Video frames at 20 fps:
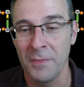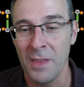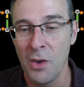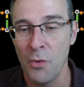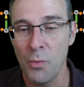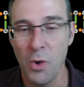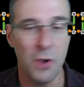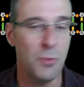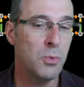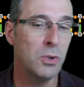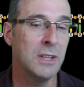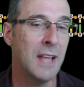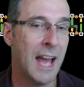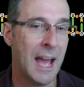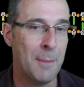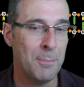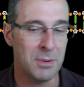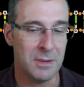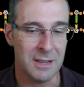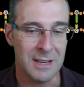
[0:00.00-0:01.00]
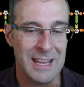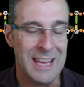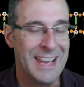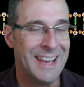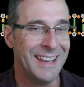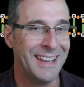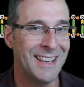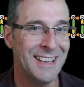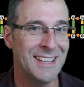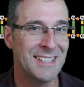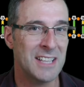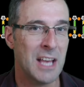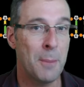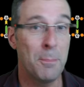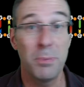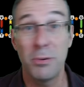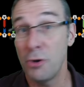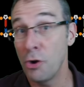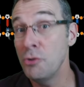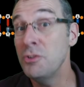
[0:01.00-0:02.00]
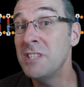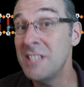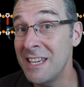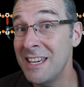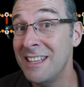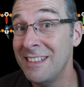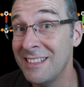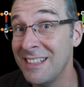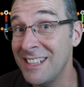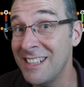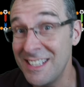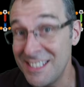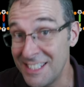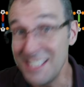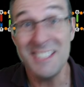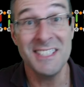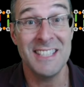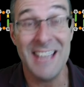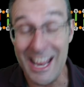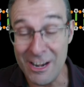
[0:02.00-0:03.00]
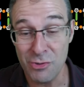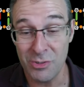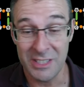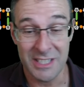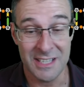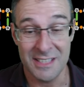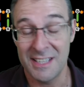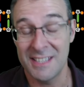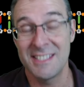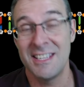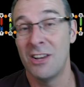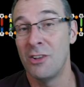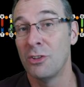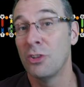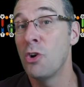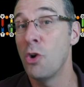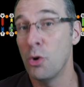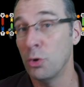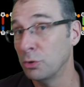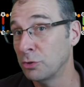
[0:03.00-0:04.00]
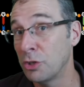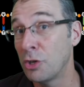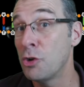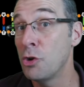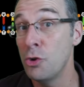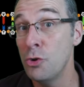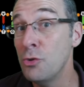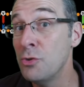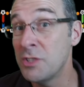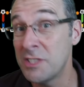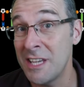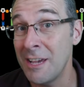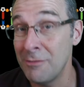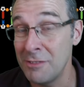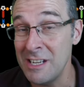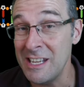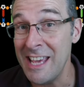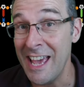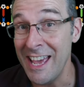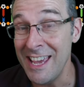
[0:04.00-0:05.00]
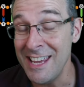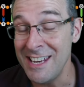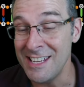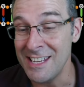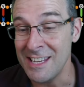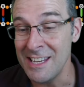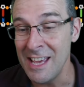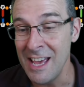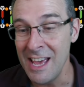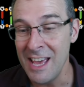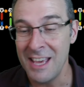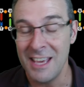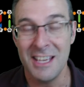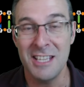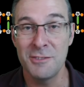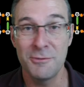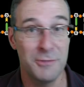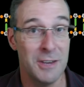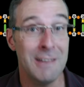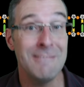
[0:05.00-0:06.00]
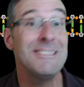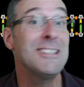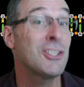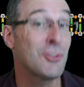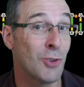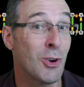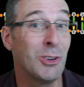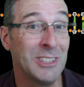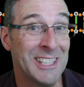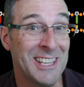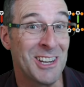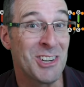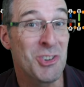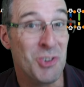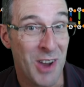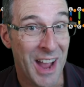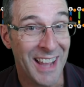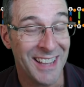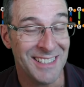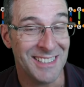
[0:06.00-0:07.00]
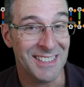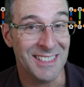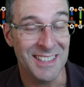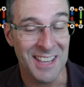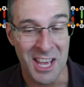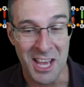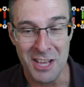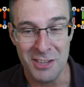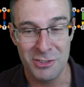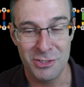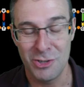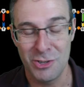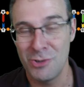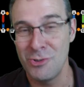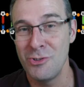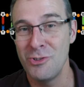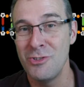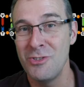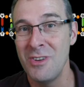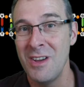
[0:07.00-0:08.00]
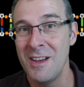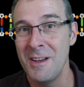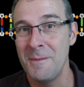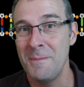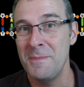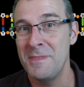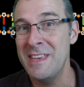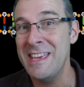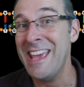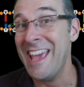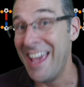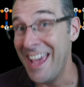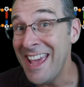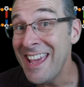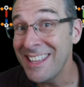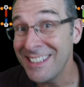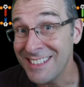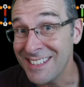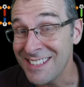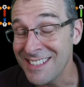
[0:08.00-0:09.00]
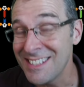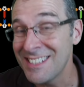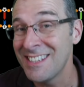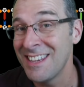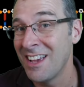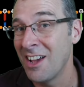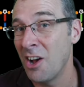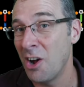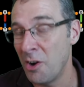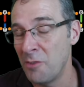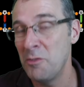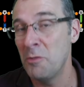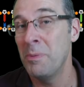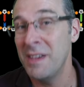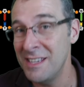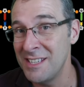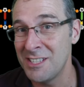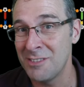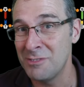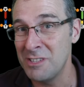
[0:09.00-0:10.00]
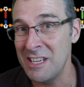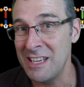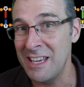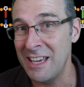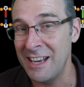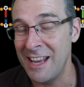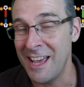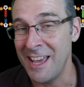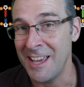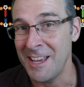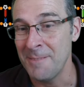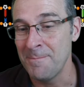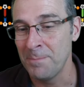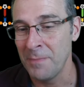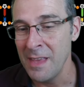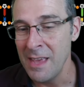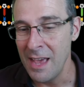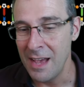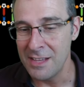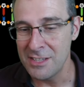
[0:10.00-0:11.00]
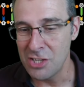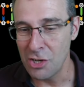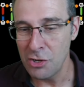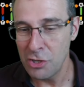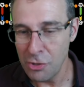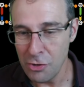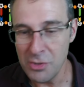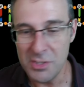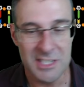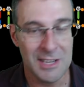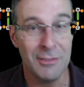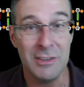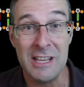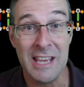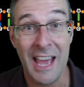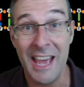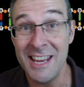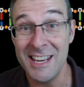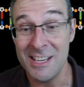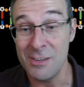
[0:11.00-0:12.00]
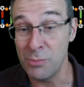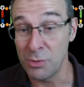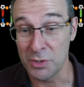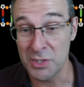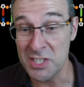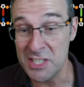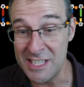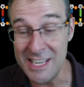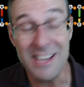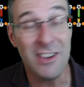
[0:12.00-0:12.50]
what will happen is a protein that exists naturally in the cell called Cu7080 is very strongly attracted to the ends of a piece of DNA. And so Q7080 will stick